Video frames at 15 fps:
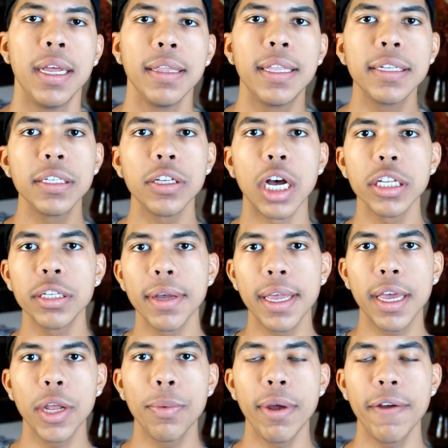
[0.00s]
This is also a
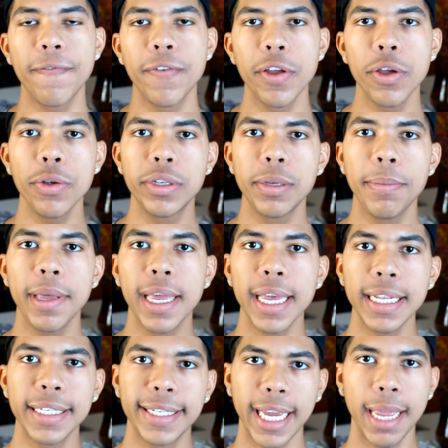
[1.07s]
good way for you to
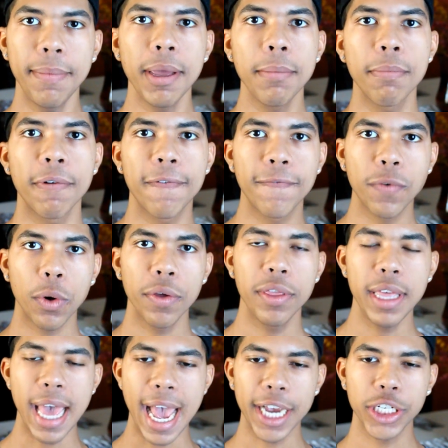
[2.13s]
begin taming before
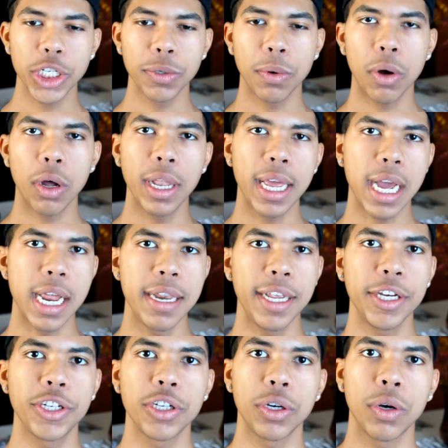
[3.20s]
the actual
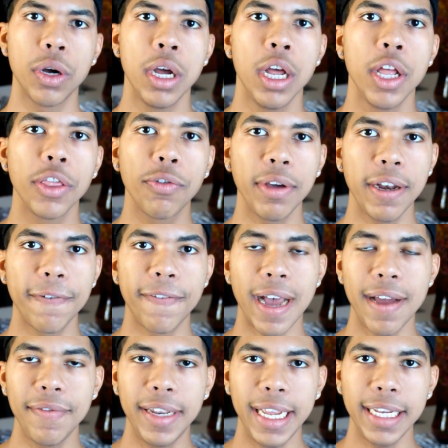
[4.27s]
initial 3 to
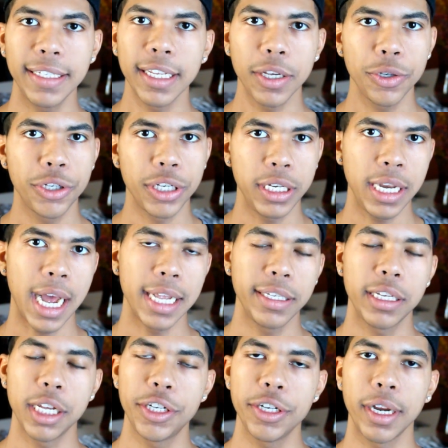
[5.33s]
5 days that you should not
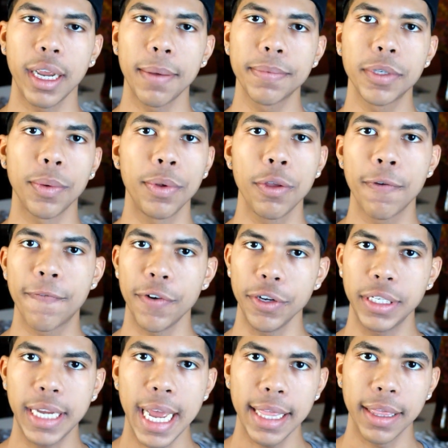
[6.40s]
touch your hamster when you
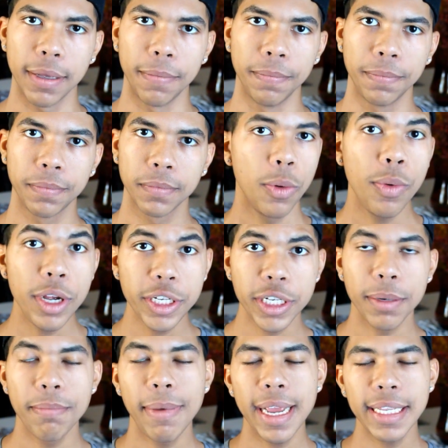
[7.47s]
first get them.
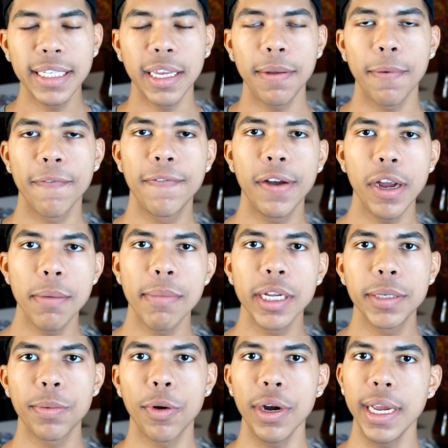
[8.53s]
Which makes it very
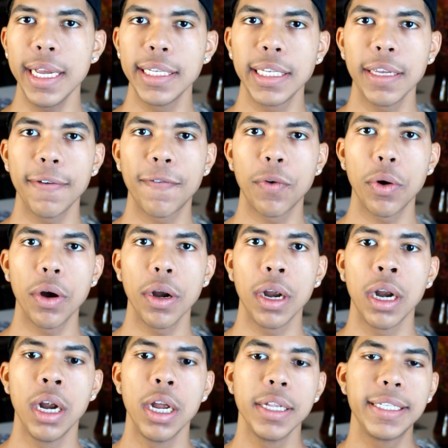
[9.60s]
much more easy
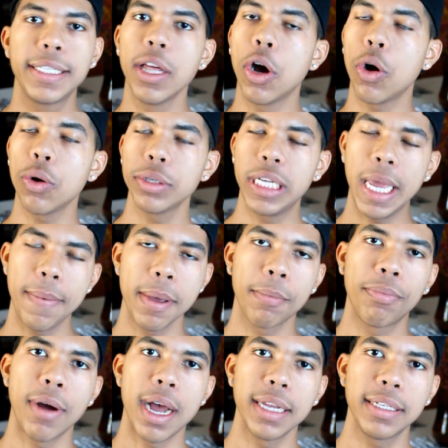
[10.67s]
for the whole taming
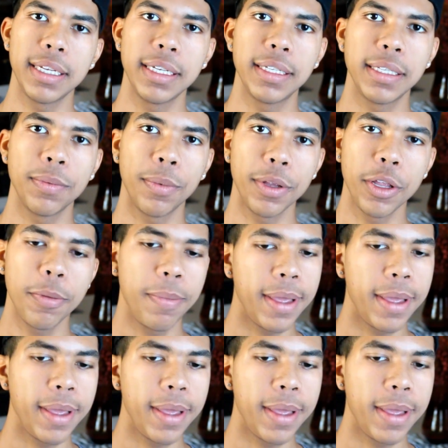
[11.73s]
process when you